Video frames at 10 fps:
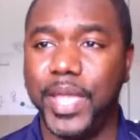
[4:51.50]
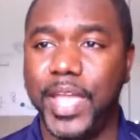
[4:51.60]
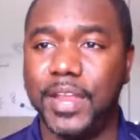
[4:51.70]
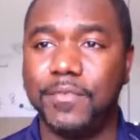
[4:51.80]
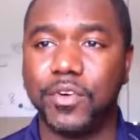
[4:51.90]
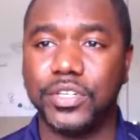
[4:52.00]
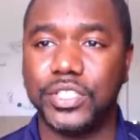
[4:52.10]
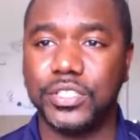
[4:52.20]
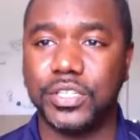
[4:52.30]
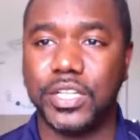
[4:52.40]
paid
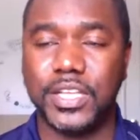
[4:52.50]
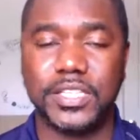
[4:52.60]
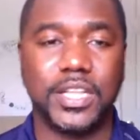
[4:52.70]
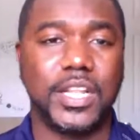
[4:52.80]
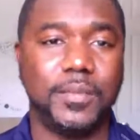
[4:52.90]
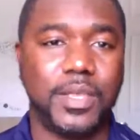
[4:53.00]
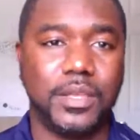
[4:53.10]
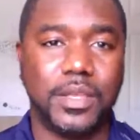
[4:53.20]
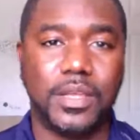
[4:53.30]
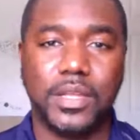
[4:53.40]
versions of this, and let
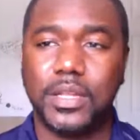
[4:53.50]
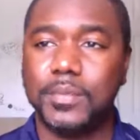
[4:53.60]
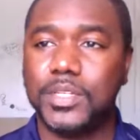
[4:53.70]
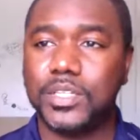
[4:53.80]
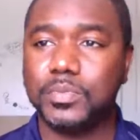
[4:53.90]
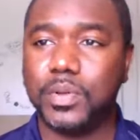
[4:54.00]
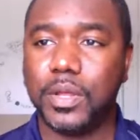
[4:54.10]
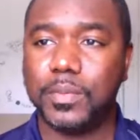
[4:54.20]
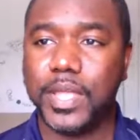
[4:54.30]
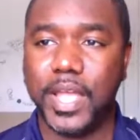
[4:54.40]
me just
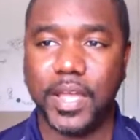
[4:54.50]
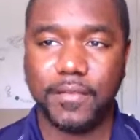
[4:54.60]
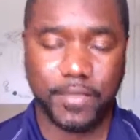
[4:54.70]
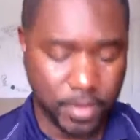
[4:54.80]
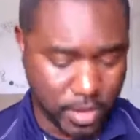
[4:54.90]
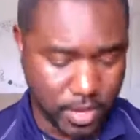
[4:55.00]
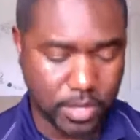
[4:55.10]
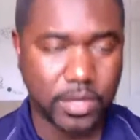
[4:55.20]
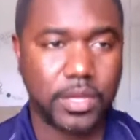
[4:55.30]
pull up Canva.